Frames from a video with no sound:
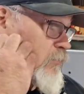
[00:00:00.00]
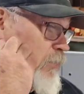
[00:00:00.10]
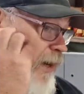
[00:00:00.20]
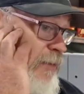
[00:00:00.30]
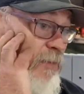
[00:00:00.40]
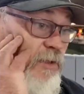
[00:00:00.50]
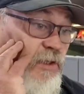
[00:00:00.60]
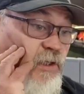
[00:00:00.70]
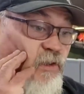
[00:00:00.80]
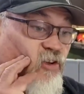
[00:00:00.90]
But um,
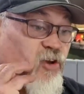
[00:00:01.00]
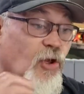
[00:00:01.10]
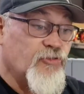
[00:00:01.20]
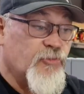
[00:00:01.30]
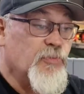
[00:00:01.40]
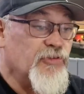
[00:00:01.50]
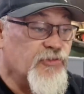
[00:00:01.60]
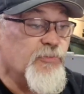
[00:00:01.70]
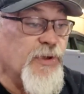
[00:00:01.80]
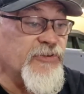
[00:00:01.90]
there's lots of bits
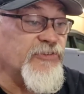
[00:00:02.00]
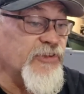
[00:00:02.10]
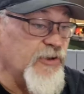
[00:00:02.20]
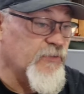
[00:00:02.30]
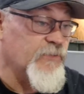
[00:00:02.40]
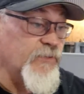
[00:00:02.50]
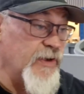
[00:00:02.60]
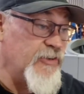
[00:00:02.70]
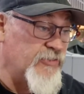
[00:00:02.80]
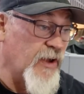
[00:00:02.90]
and pieces here and
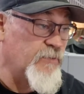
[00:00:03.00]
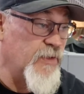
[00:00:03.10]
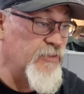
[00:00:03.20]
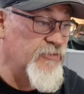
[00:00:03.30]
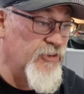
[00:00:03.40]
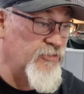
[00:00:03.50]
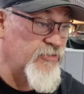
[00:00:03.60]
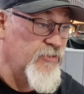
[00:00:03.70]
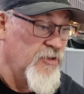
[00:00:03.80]
funny stuff that just,